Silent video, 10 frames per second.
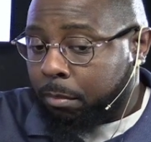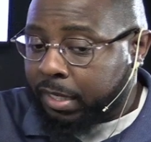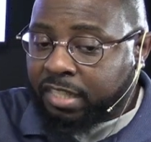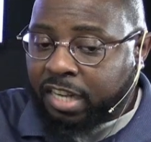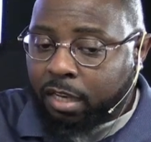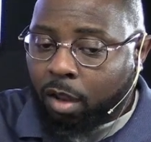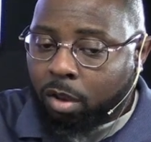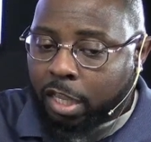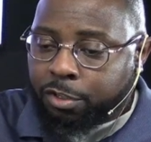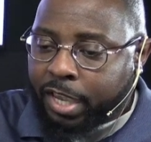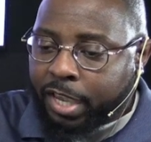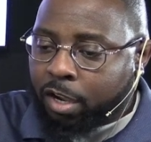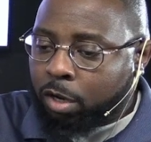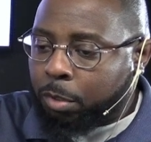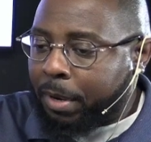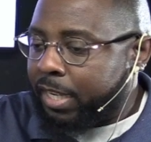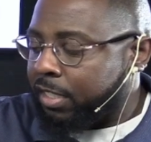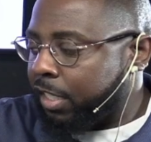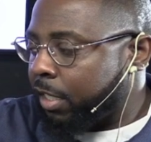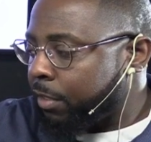But that's not law. Like, you can't call nobody
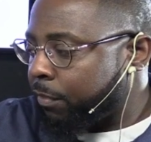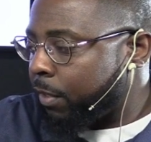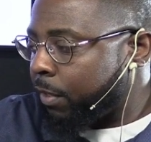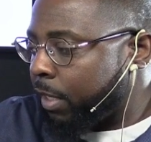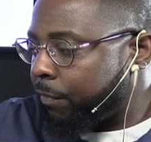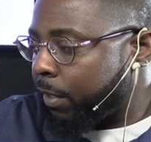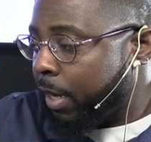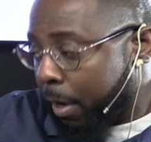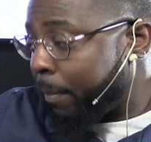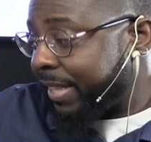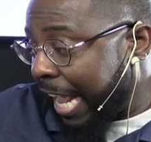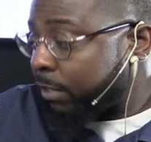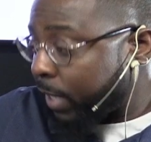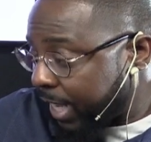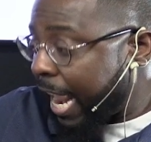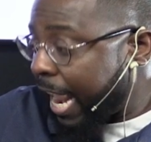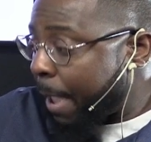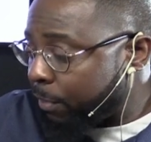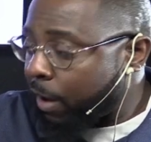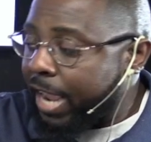a sinner for for but that's what could
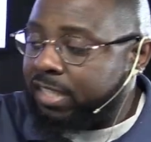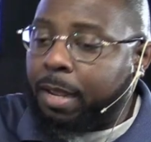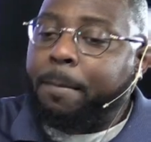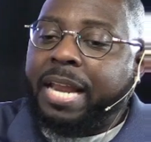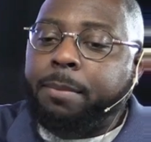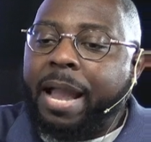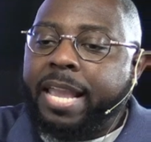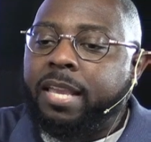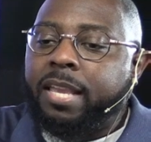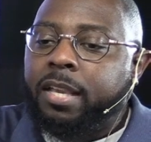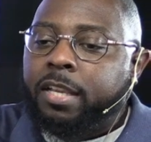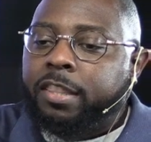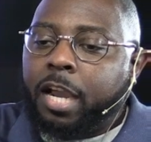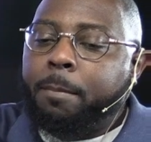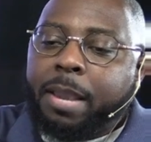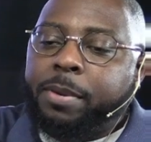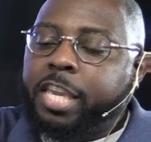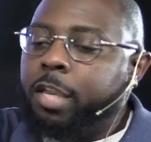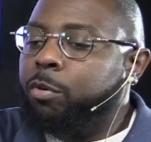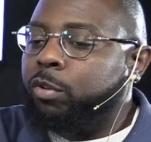happen, right? Somebody might, there might
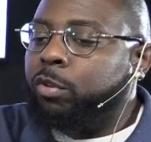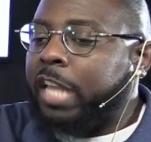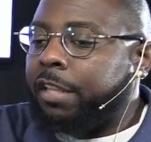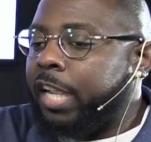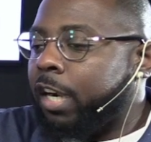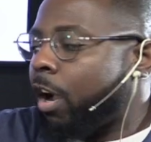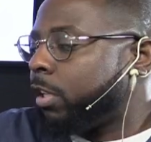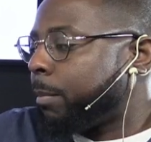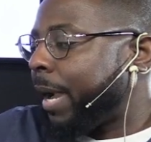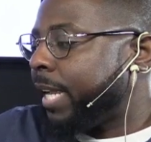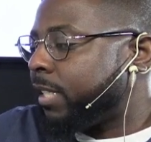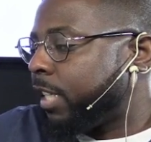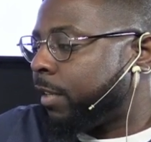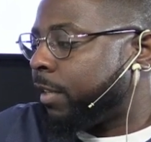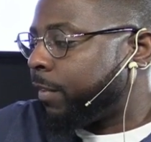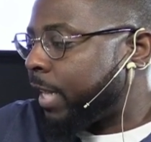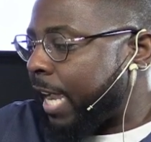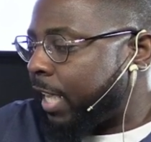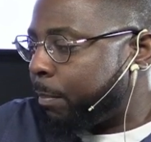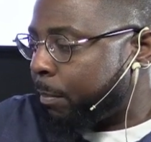be Hebrews out there calling somebody a sinner for
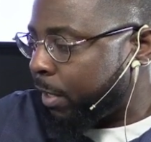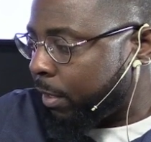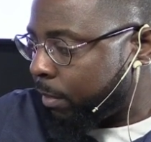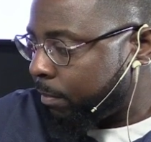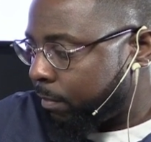not keeping Purim.